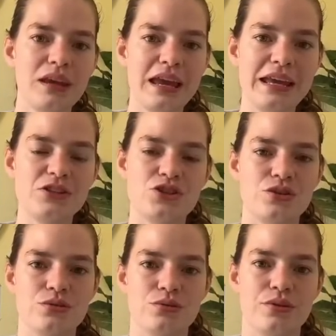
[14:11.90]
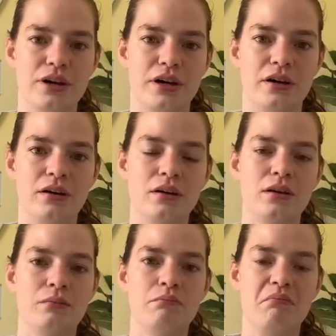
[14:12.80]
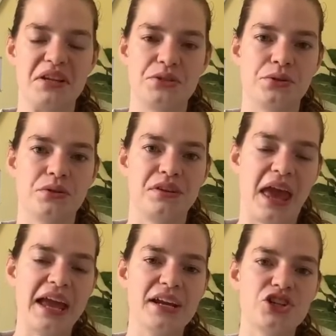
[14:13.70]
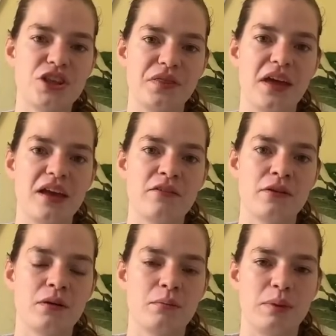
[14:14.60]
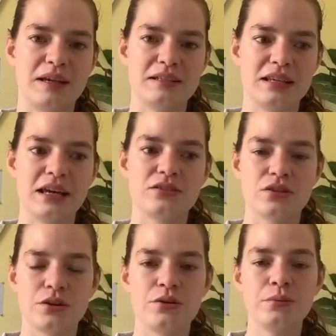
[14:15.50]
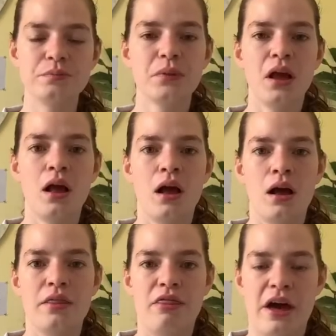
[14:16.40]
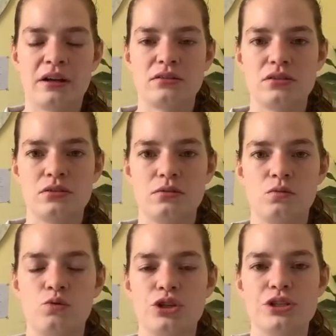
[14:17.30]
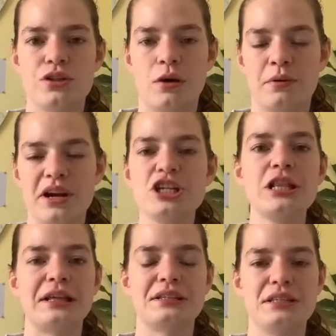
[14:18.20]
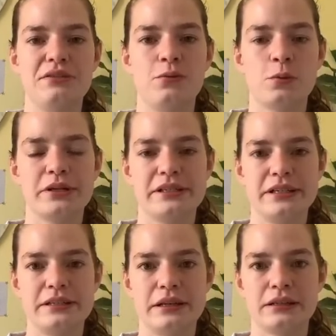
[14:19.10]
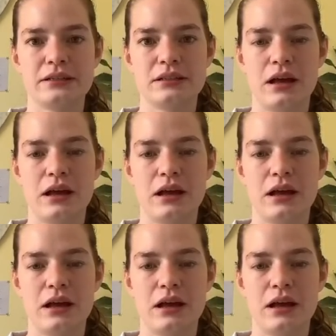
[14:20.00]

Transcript: into the metal cage that they've placed there. So that was the operation at C4 to C6